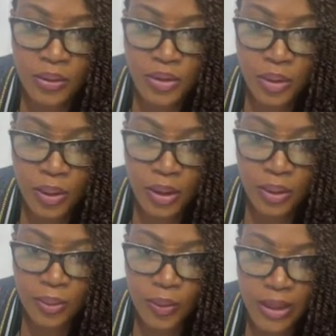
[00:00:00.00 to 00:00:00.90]

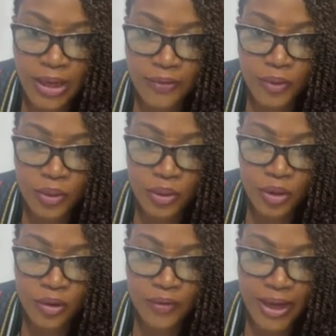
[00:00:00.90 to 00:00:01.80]
What level
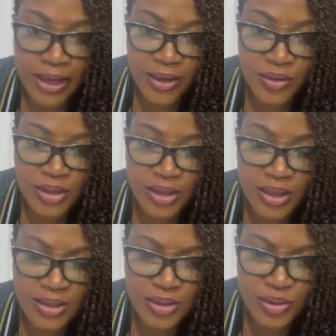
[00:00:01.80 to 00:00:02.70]
of
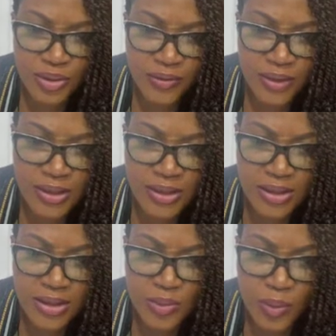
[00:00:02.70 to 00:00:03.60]
Ielts
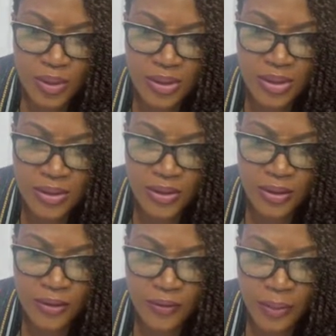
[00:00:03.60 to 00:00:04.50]
universities want
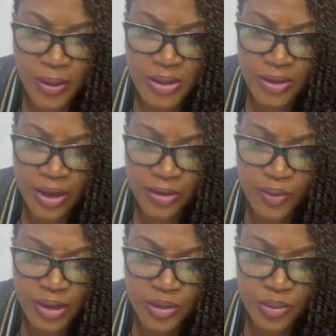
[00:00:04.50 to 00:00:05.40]
for bachelor? I
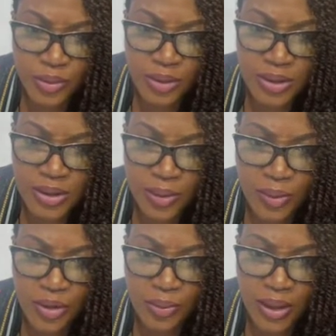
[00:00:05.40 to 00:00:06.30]
really don't understand
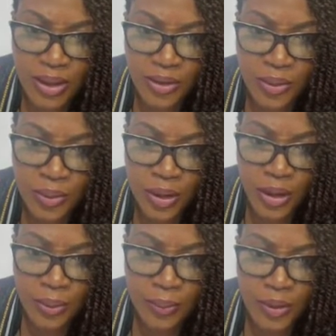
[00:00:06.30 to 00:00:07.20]
what you mean though,
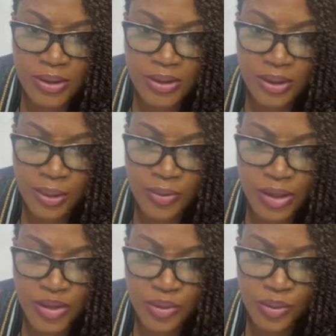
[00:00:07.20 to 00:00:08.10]
but I'm
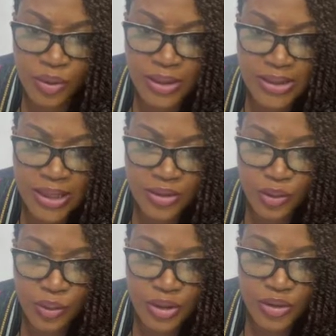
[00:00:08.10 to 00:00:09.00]
trying to understand your
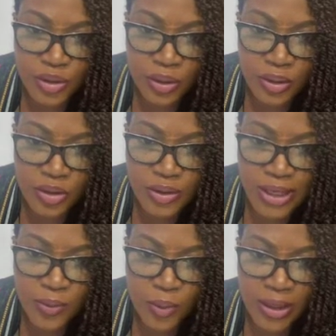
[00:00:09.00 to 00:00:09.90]
question. You
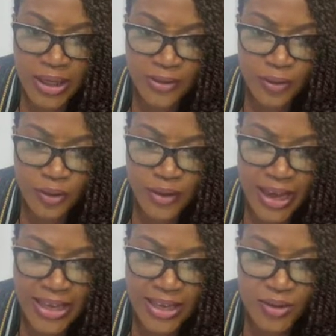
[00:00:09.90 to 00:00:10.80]
said what level of
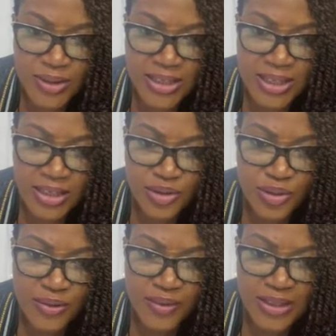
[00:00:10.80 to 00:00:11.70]
Ielts
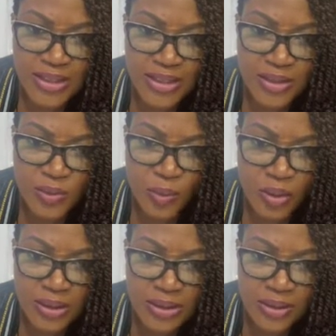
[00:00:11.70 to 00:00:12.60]
universities
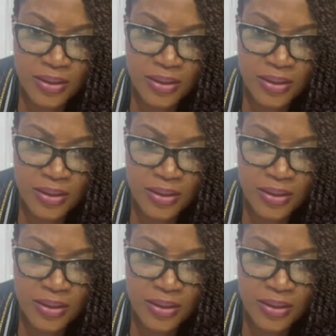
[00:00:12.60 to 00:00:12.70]
want?